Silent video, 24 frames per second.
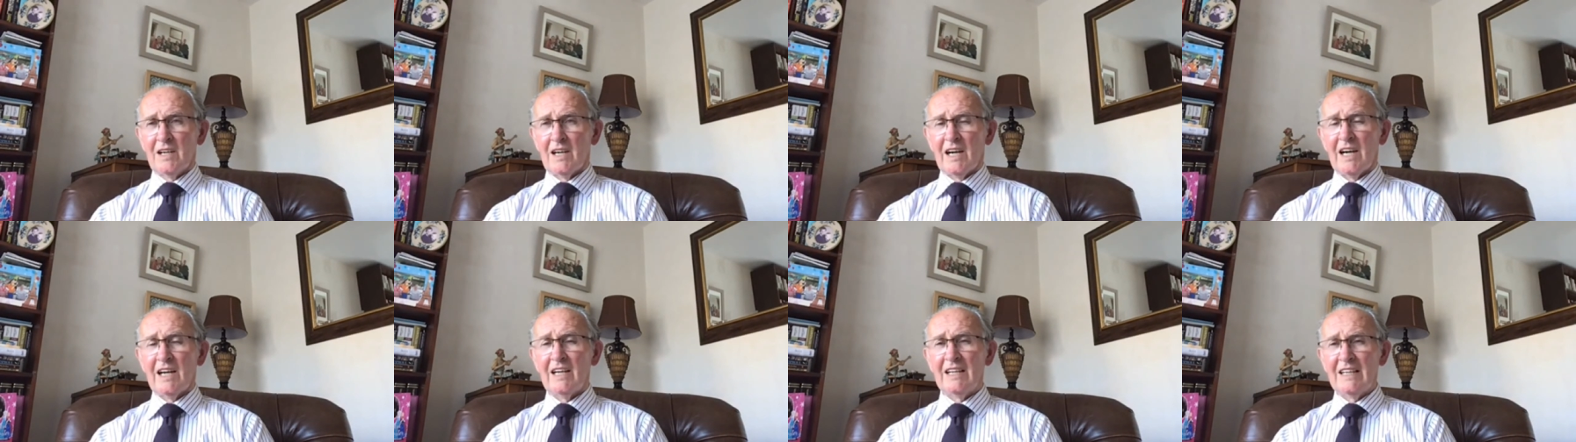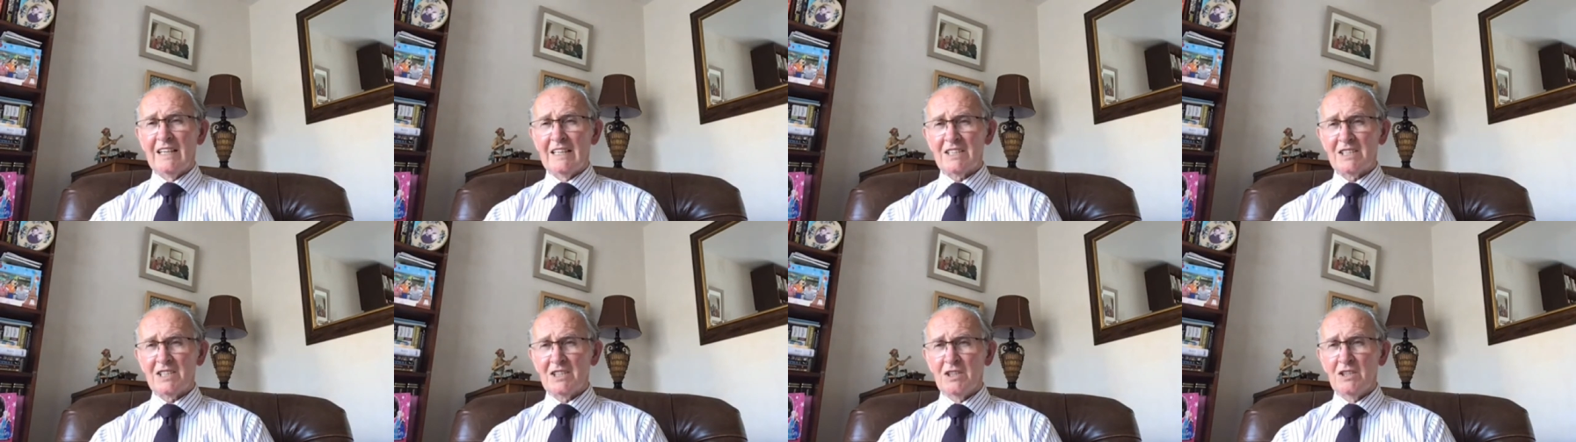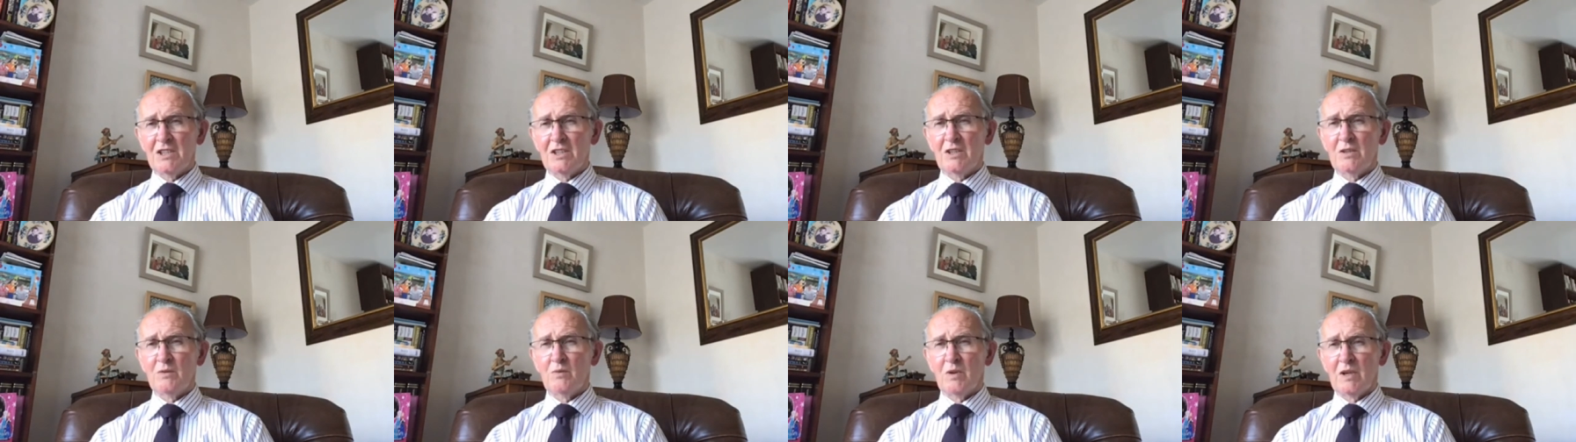And
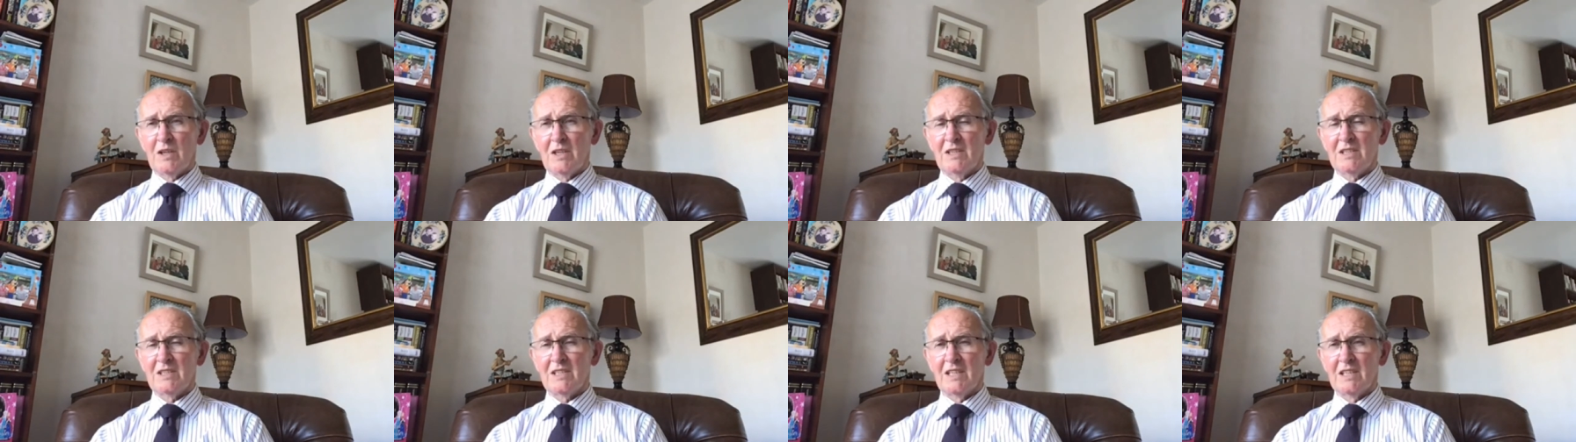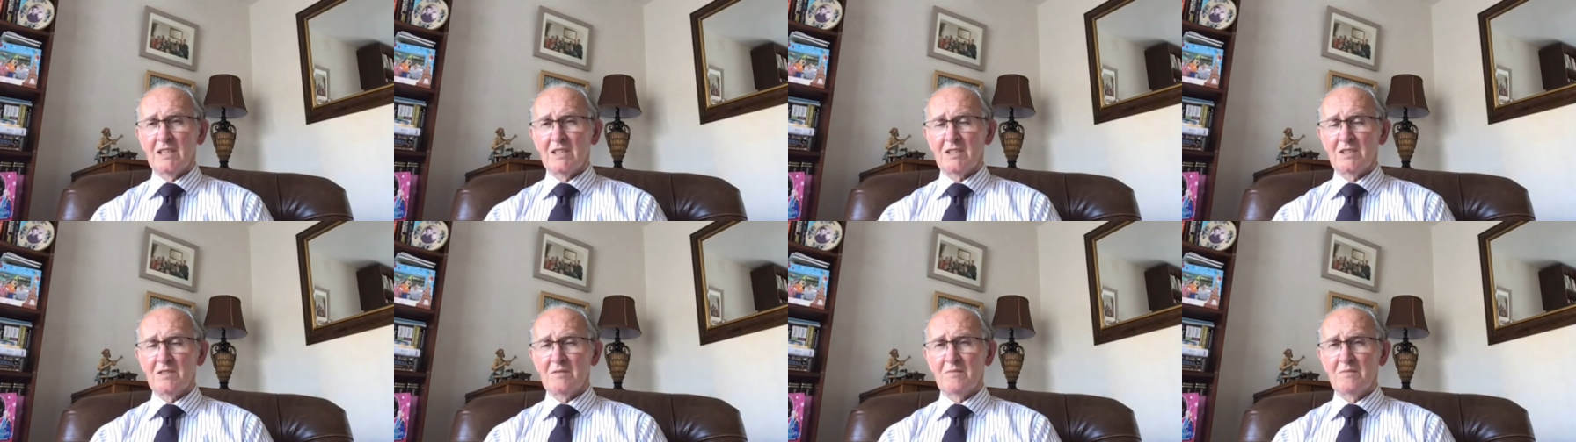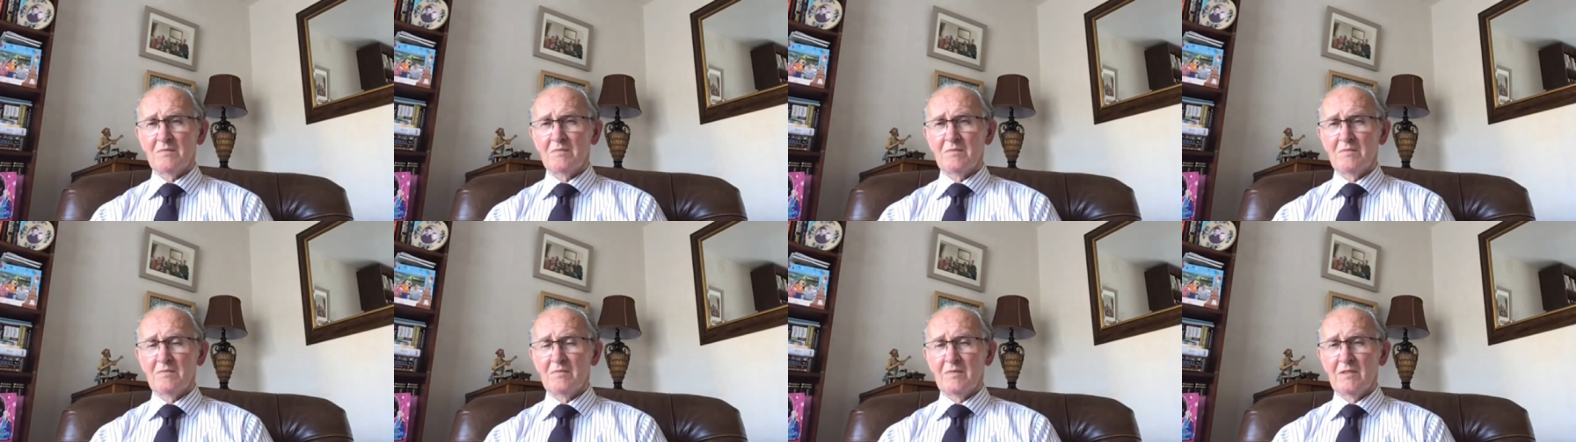listen to what he says
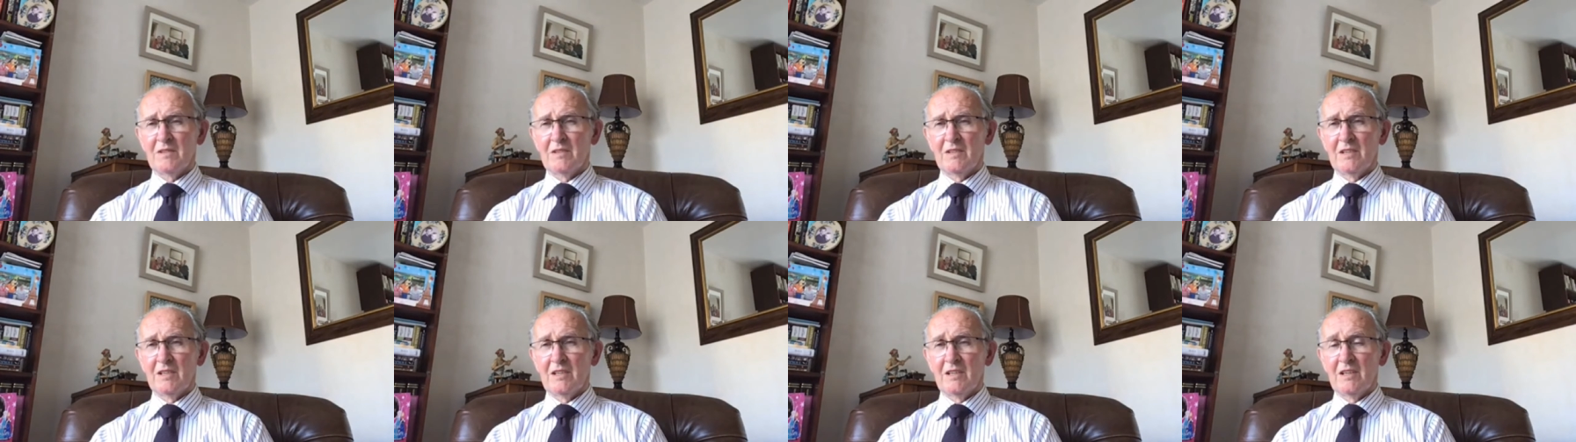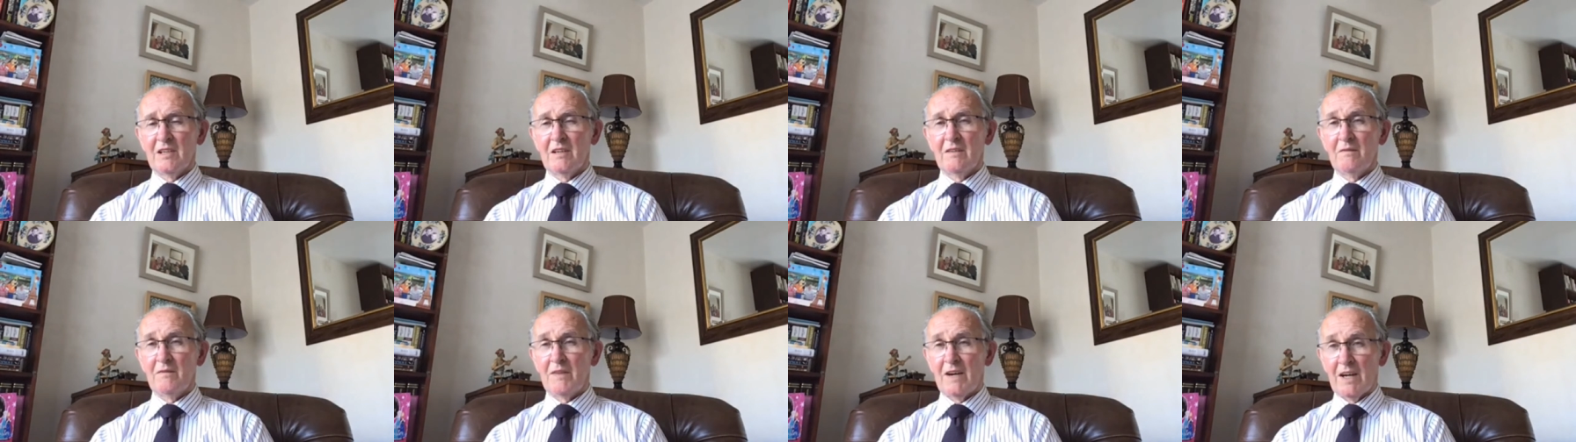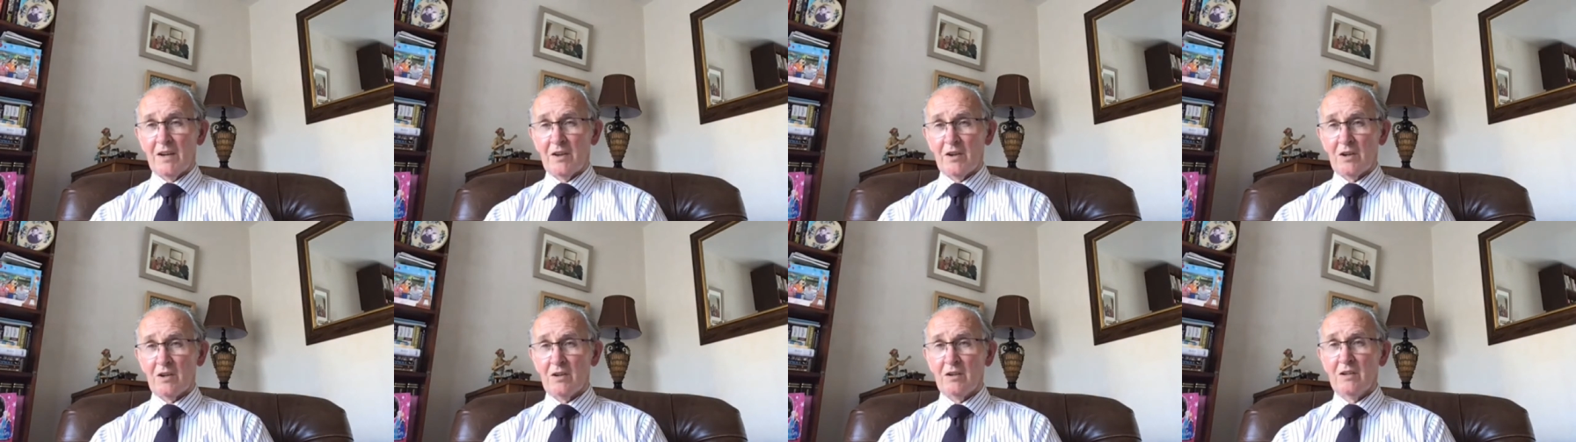
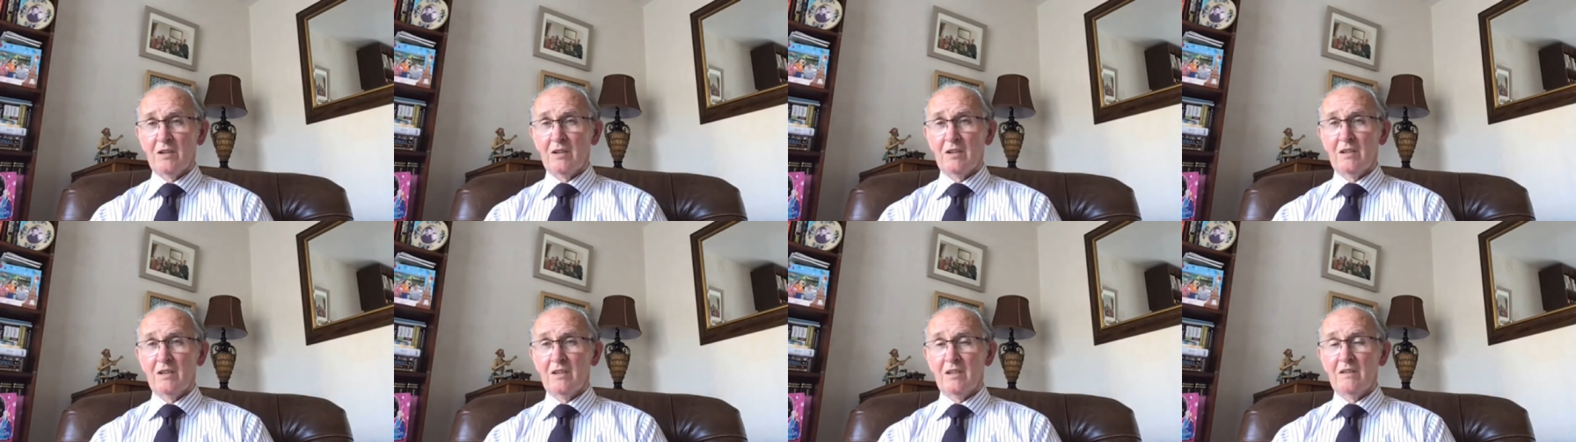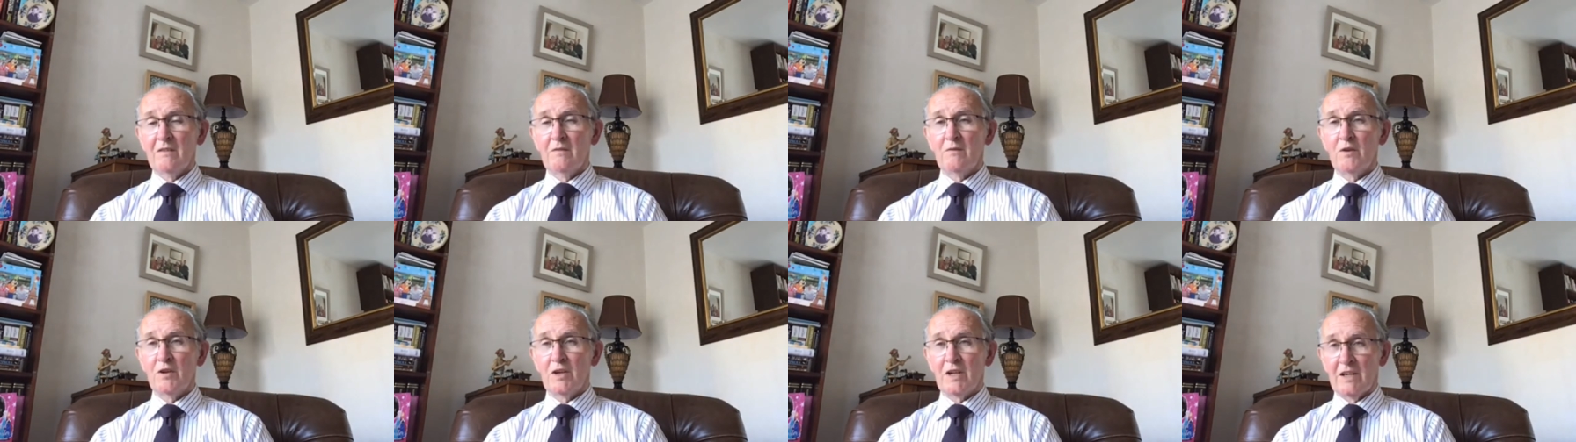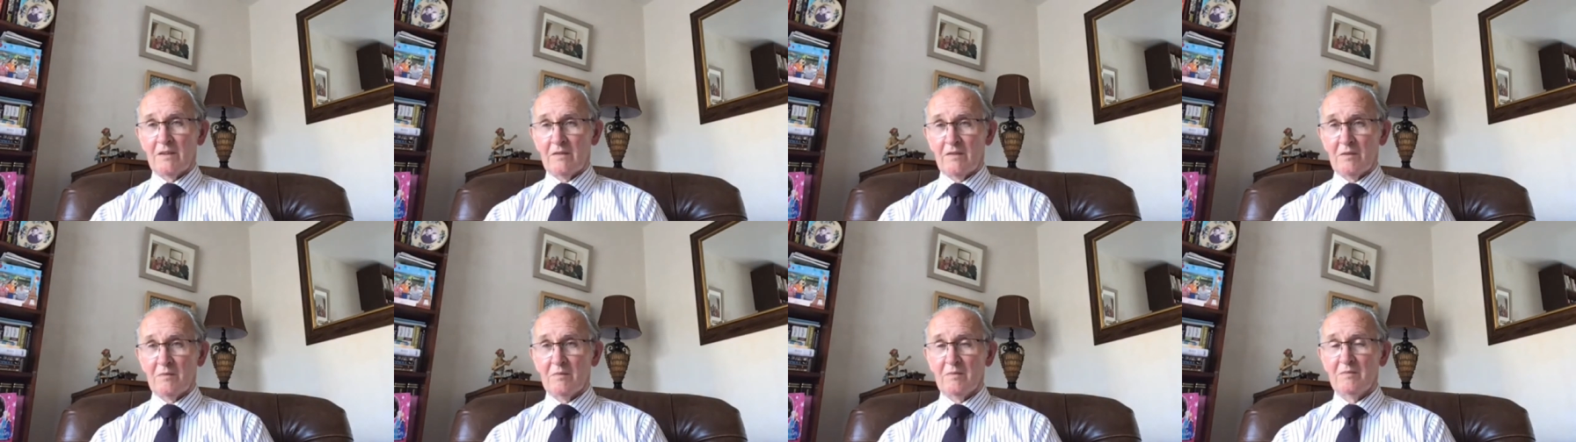Father,
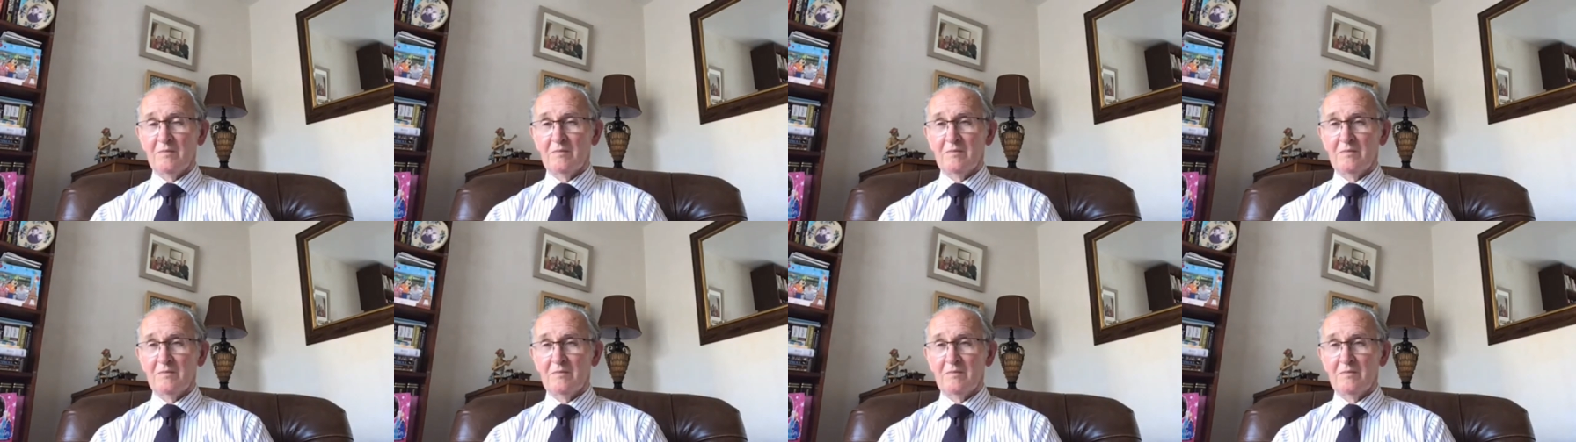forgive them,